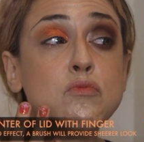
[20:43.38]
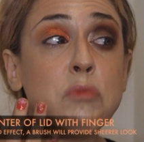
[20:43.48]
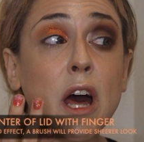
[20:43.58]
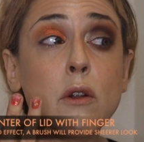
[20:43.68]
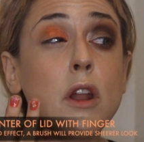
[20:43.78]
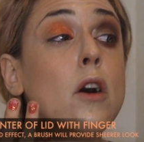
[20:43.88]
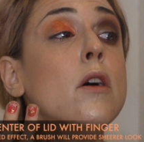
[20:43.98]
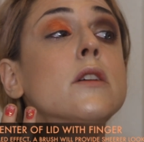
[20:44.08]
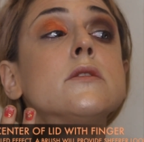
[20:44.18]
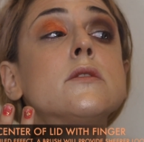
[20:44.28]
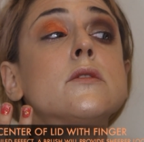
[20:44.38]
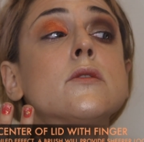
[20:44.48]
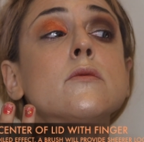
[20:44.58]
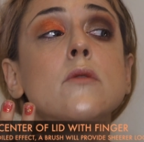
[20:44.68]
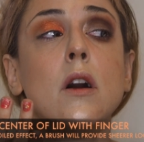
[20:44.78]
I don't know,
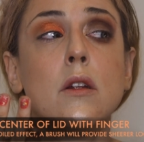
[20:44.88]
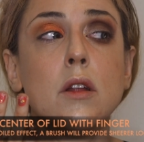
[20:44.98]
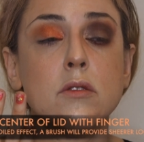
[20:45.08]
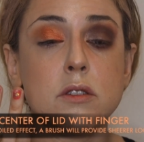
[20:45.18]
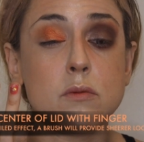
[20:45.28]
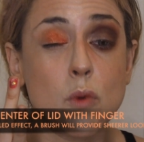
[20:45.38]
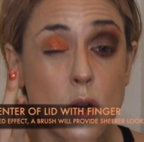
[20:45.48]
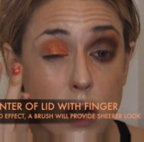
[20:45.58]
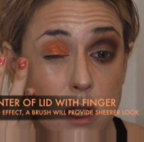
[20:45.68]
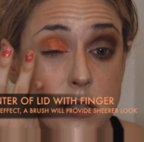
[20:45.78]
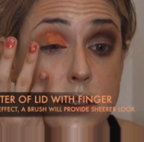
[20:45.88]
just more